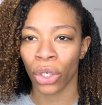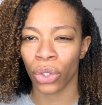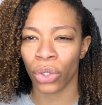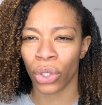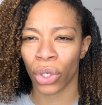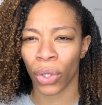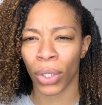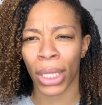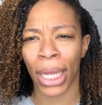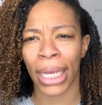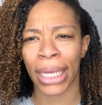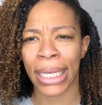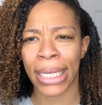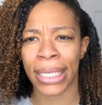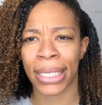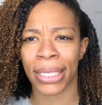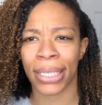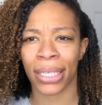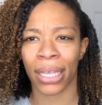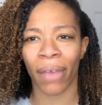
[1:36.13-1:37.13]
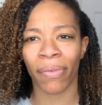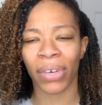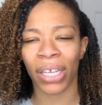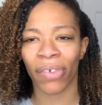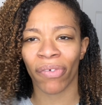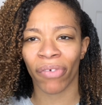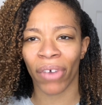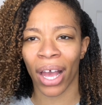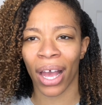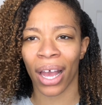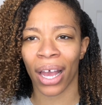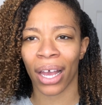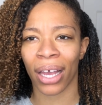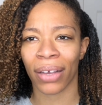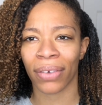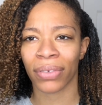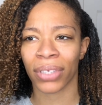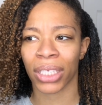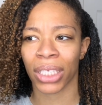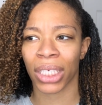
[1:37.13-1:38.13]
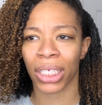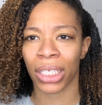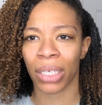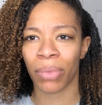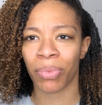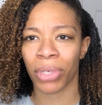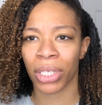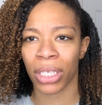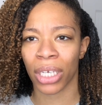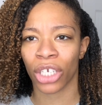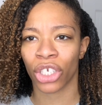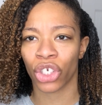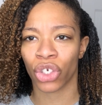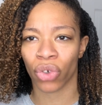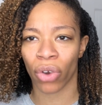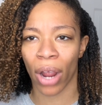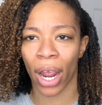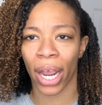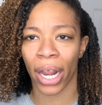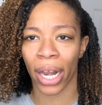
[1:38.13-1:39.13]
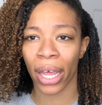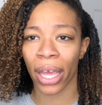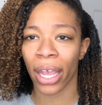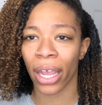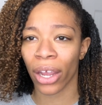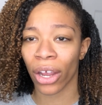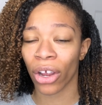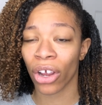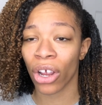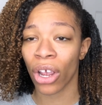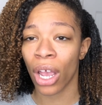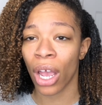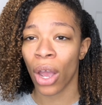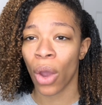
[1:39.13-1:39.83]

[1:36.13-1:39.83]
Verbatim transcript: you know, like 75-60% dried hair.